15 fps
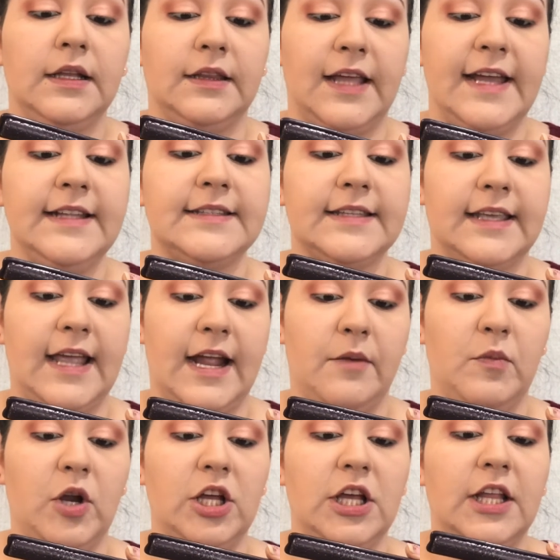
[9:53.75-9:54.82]
Lights
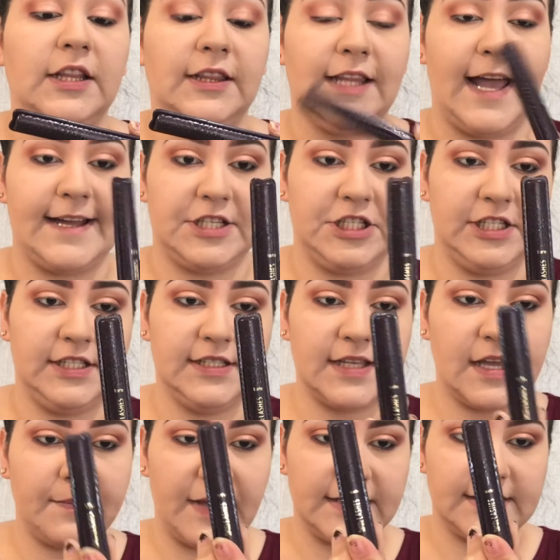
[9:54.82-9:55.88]
Camera Lashes
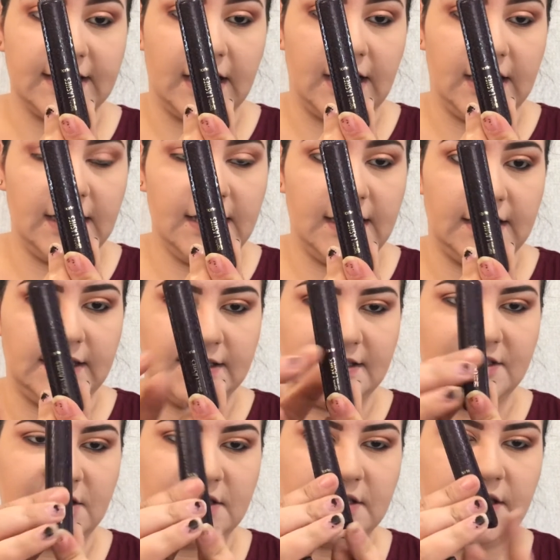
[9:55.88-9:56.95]
mascara and
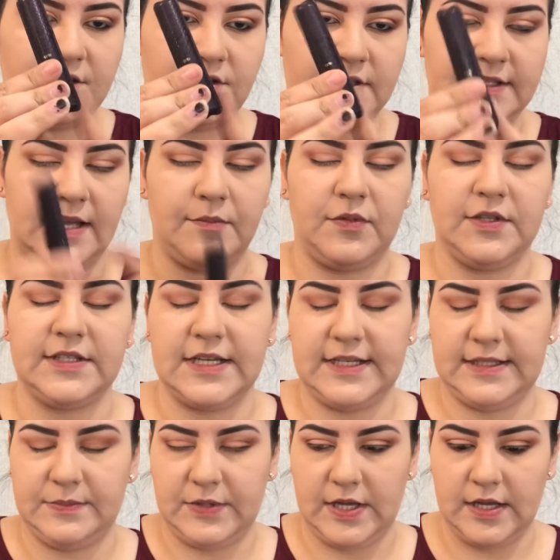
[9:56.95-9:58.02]
this is just a little sample
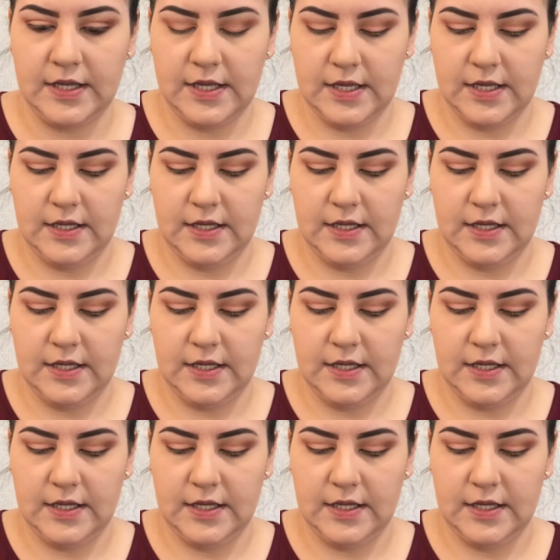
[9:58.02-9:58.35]
size but